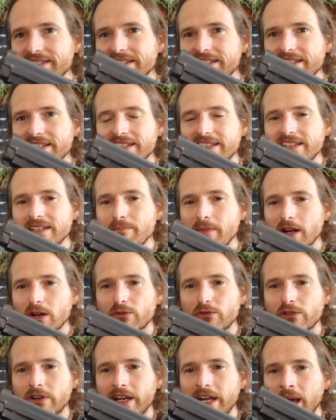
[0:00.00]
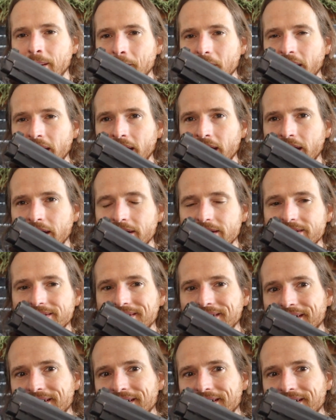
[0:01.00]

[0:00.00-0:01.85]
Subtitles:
the metal frame. And